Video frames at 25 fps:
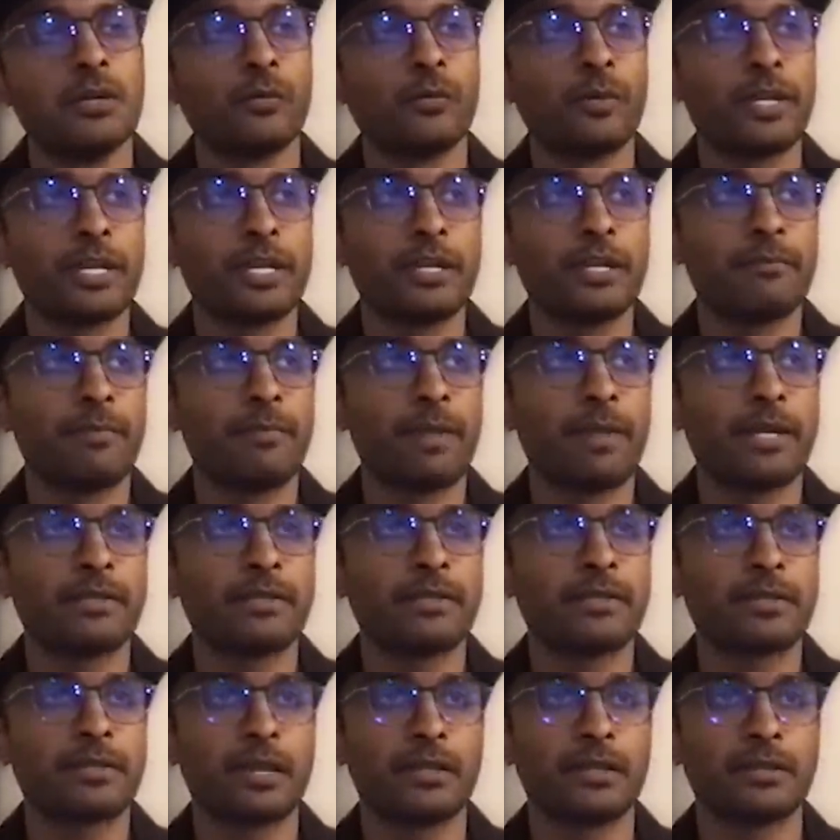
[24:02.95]
we
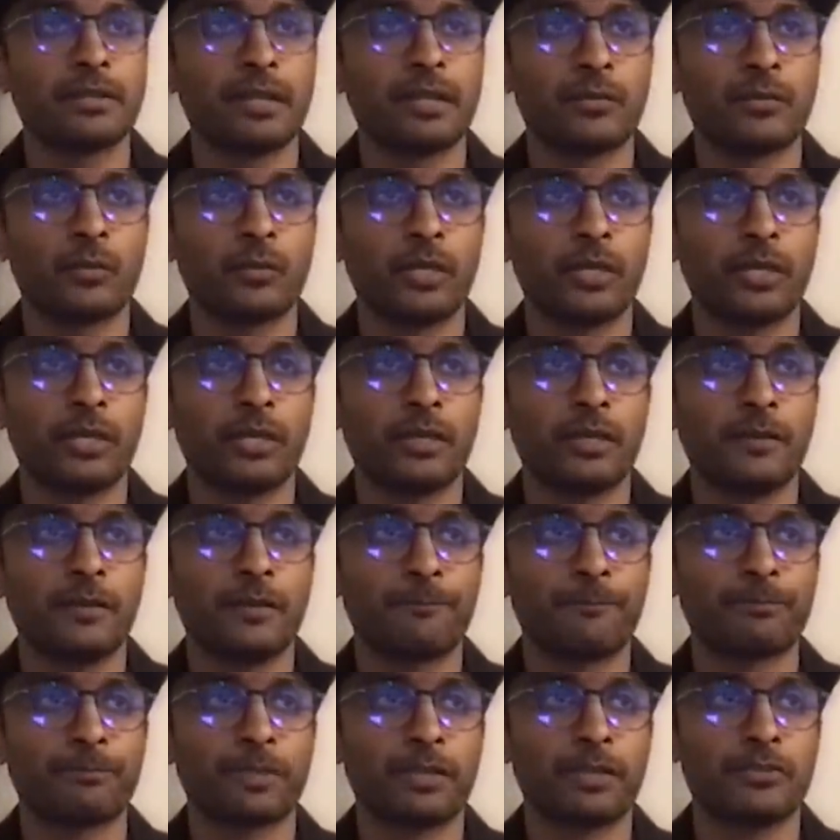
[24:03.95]
maintain that
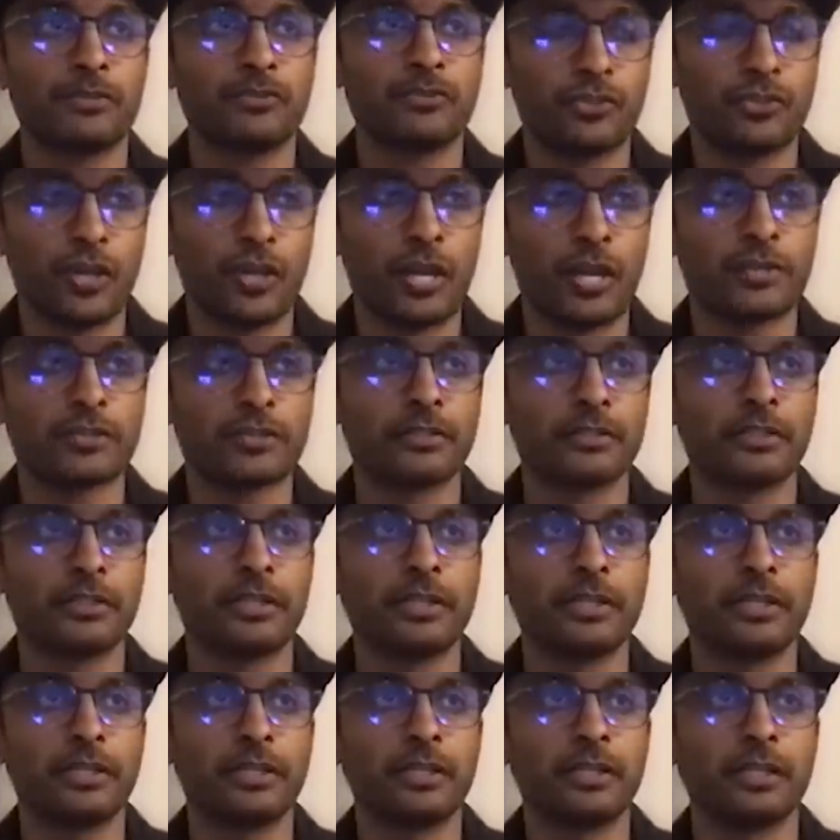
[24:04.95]
we
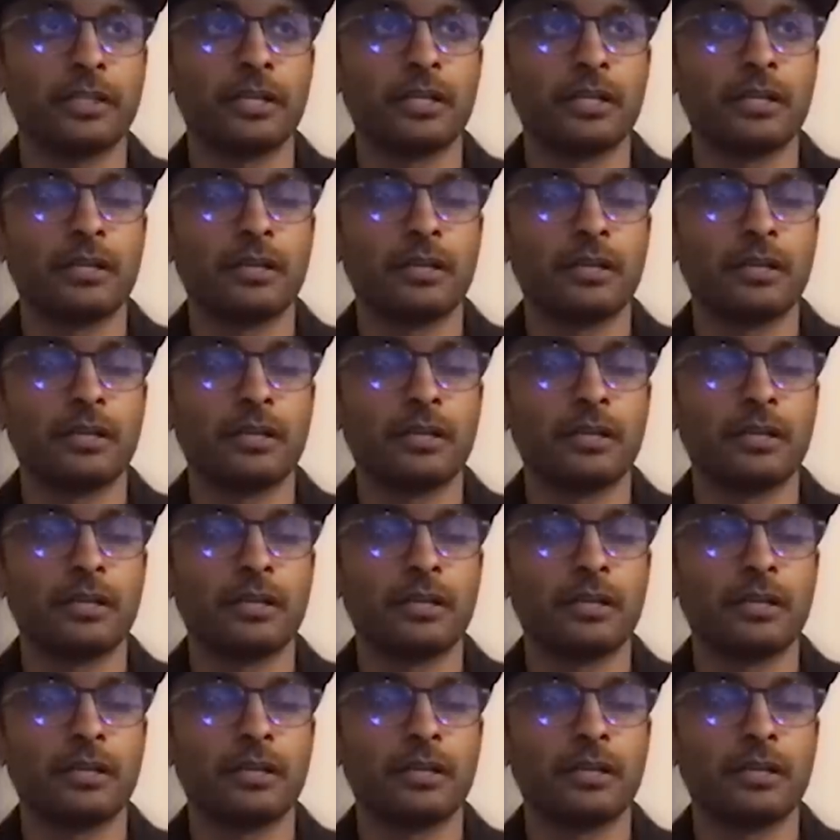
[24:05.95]
generally